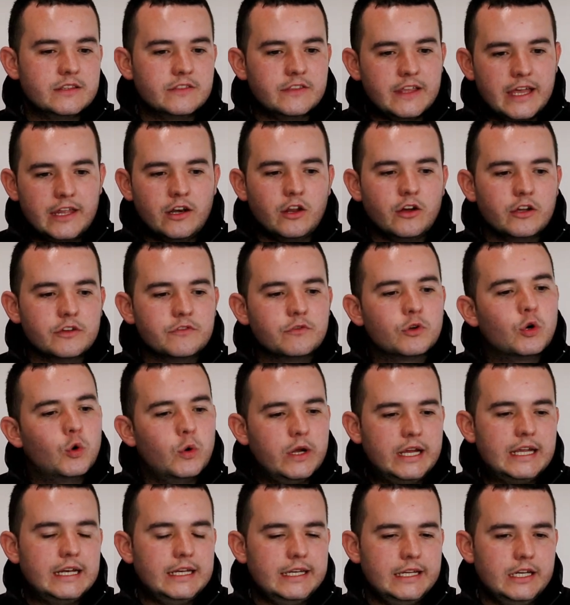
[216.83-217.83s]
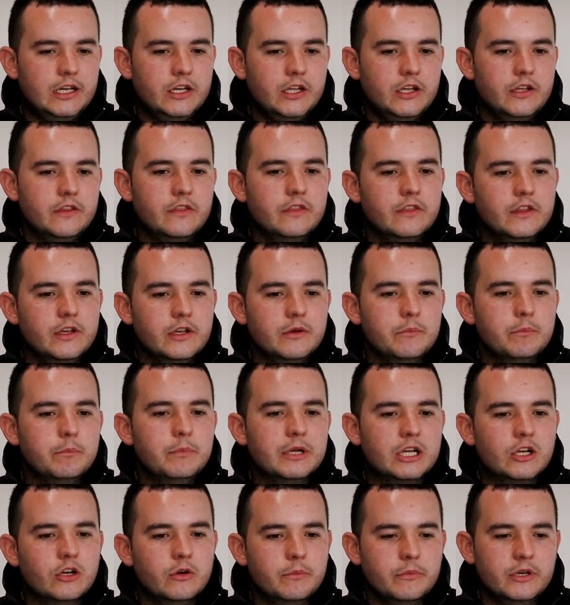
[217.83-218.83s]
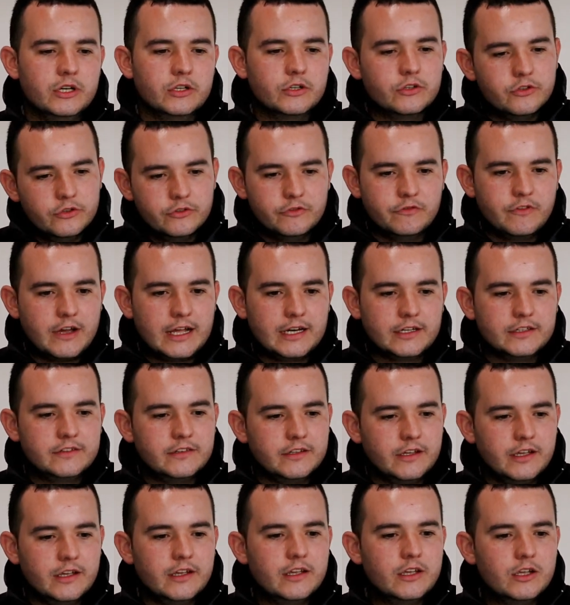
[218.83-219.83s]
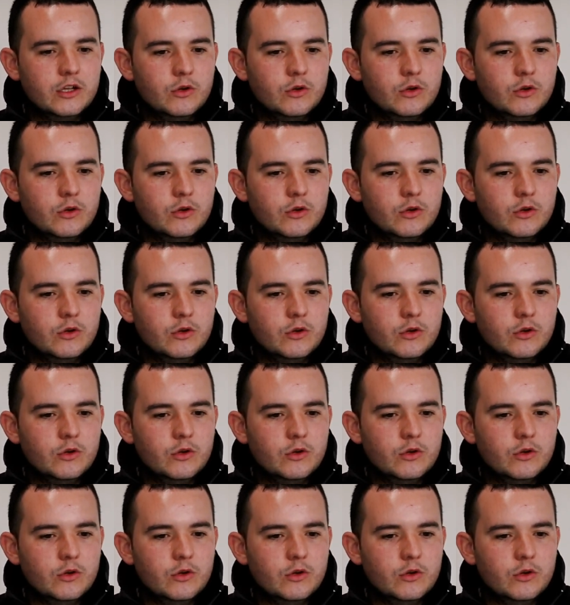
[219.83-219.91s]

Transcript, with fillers: then I quickly learned that becoming a good valeter